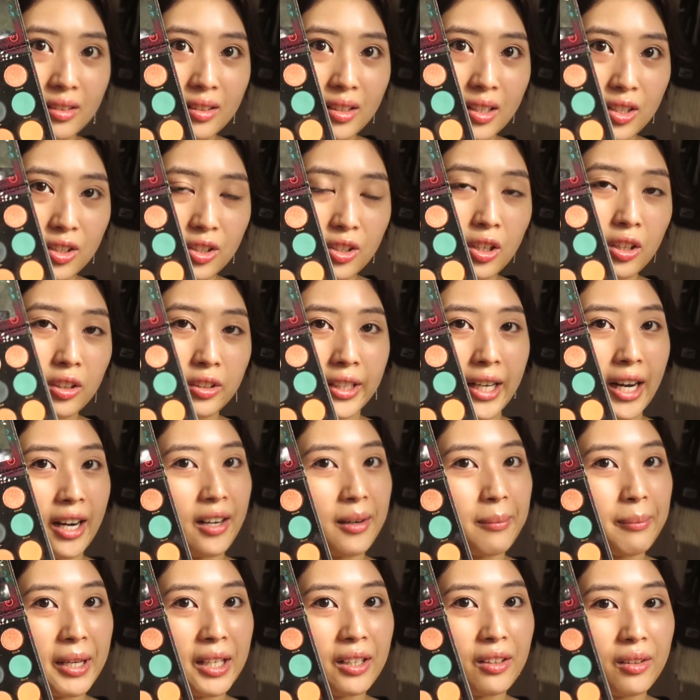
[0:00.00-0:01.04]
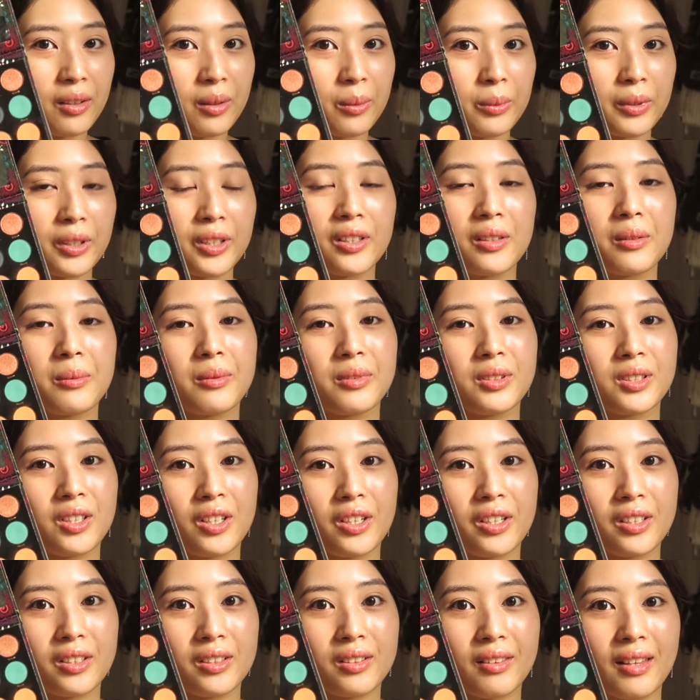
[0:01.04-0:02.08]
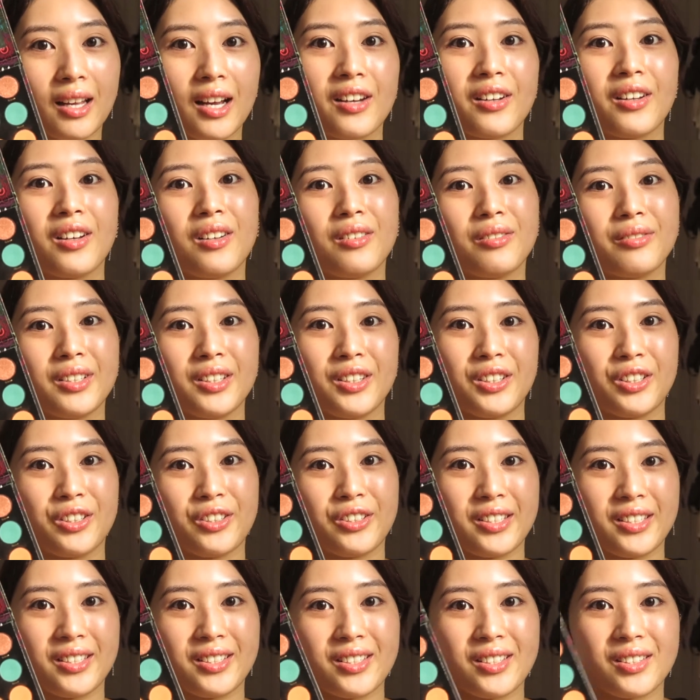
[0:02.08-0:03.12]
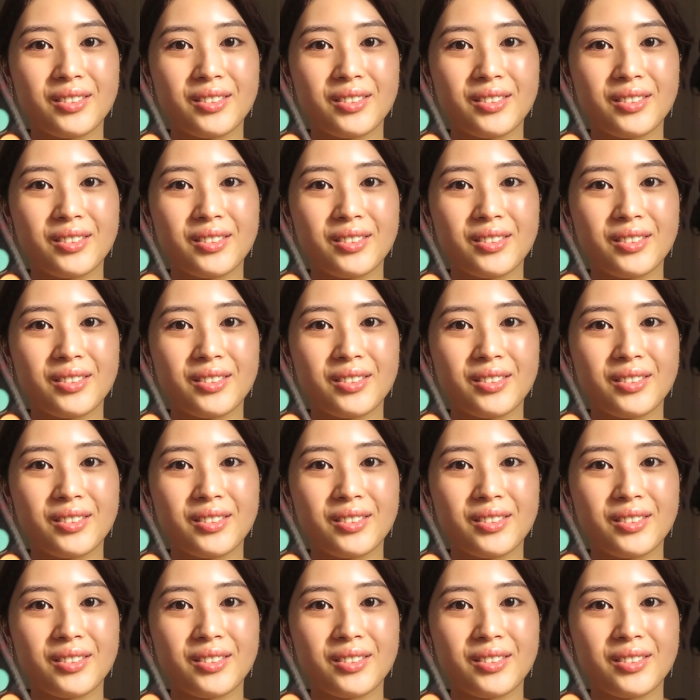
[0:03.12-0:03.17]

It's called Caramello, and we're gonna start that off in the crease.